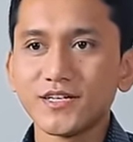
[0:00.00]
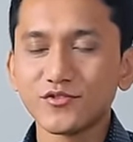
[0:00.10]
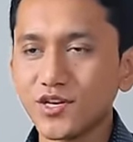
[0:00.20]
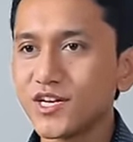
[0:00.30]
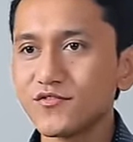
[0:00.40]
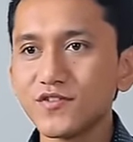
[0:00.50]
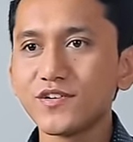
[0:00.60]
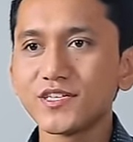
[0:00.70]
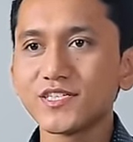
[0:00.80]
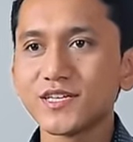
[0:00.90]
Training
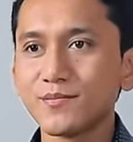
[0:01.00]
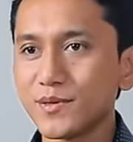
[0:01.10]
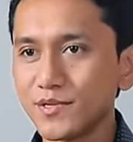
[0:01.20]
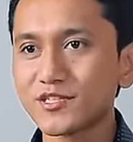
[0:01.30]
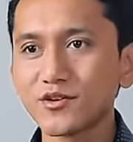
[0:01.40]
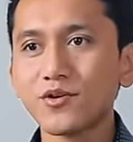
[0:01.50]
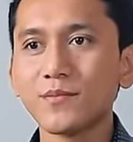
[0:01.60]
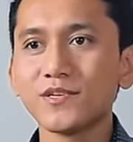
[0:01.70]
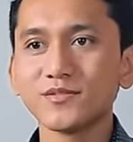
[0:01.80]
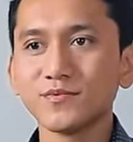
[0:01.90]
reveals people's
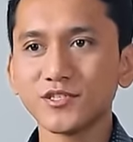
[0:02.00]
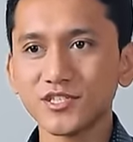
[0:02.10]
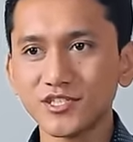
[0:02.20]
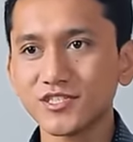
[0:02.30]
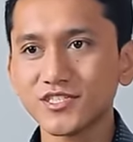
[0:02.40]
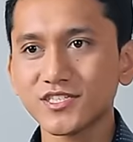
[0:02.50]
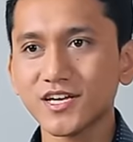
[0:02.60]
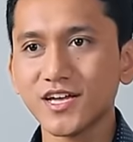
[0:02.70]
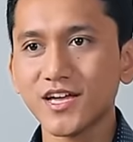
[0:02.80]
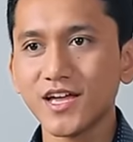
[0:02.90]
corrupt dispositions,
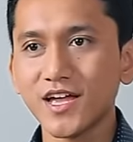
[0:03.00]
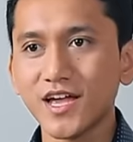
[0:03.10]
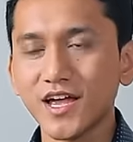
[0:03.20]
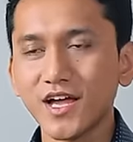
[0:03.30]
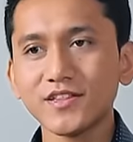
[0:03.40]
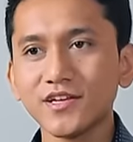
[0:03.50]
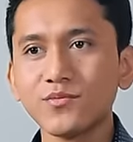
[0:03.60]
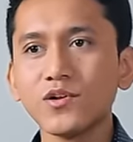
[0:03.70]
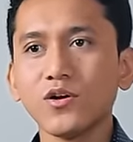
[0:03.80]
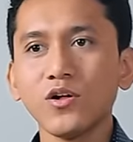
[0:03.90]
and there
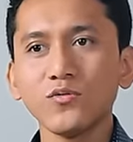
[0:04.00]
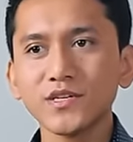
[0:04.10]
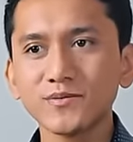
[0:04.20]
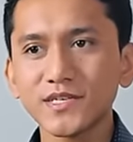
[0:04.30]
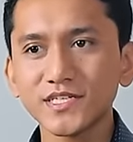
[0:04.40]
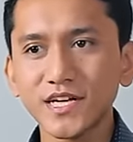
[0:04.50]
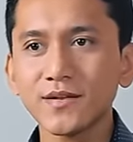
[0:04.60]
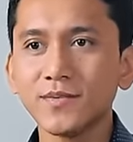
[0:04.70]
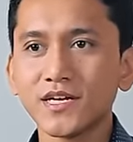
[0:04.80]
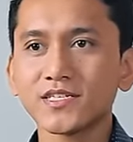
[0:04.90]
will always be
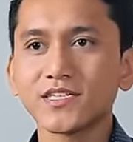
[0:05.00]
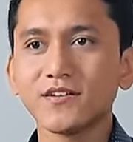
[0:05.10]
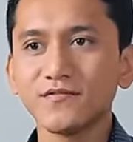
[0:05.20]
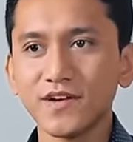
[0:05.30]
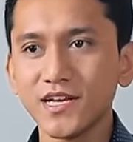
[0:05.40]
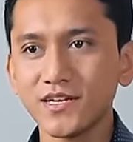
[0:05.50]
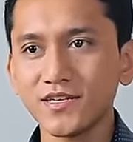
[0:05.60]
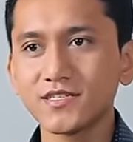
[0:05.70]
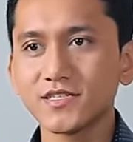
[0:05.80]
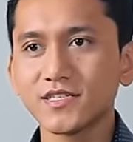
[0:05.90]
setbacks and
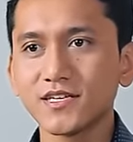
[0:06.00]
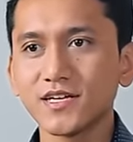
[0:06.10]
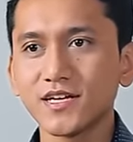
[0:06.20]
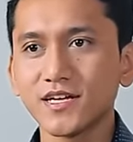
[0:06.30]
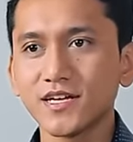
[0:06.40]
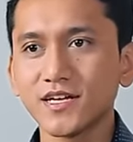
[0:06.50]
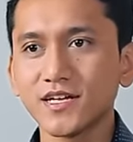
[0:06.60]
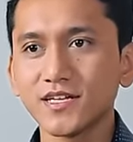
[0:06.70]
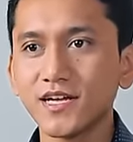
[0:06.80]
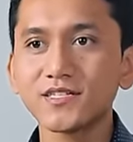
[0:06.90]
failures.
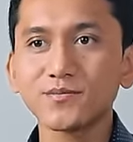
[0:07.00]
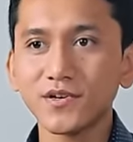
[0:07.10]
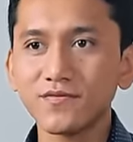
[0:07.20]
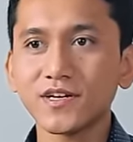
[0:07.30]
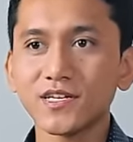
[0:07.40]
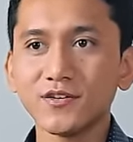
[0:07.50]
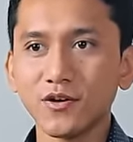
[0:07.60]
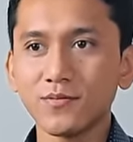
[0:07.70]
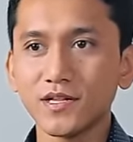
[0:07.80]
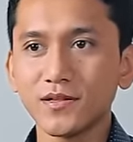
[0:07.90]
That's perfectly
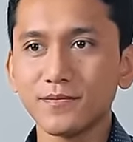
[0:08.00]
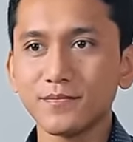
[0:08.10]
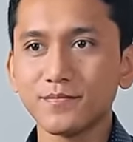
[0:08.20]
normal.